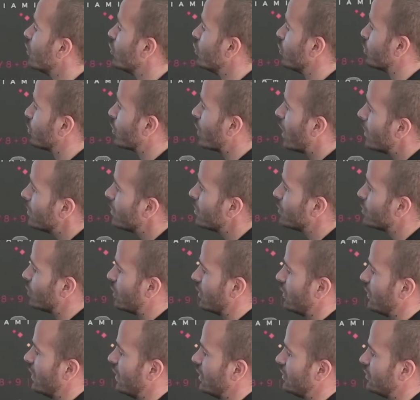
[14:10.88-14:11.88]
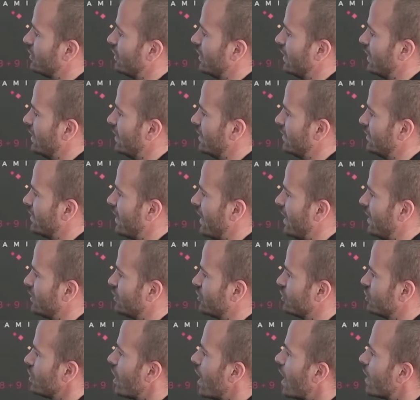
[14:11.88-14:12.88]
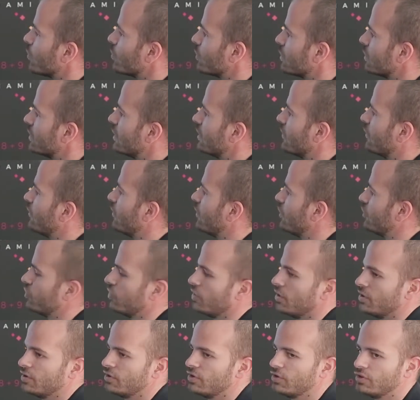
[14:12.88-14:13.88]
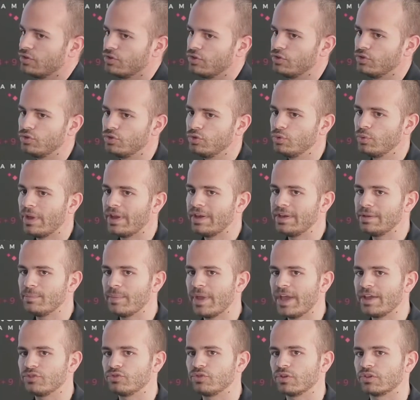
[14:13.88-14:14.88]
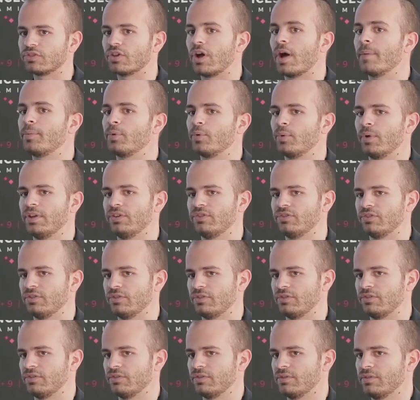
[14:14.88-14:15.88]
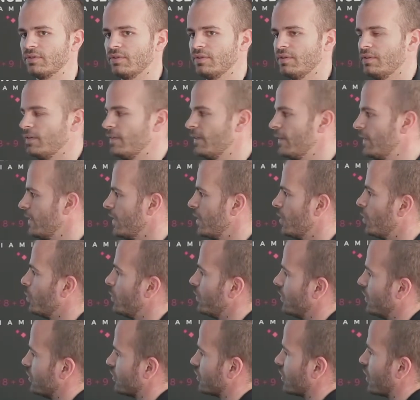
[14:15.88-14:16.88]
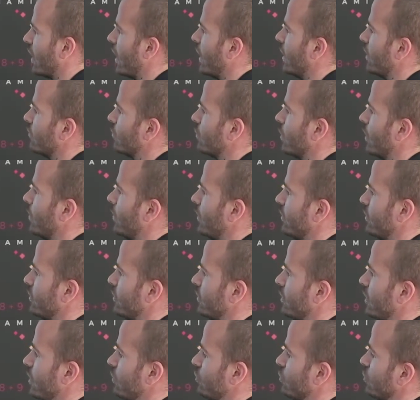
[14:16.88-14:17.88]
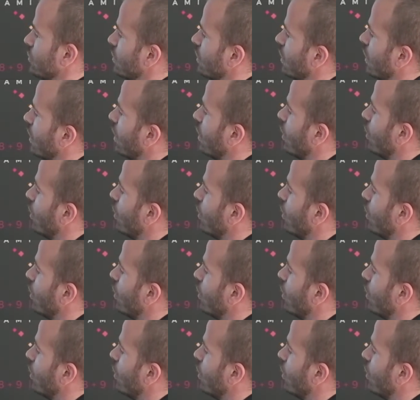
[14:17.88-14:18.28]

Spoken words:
The problem with this is that it's not really efficient to do any matrix operations with this kind of representation.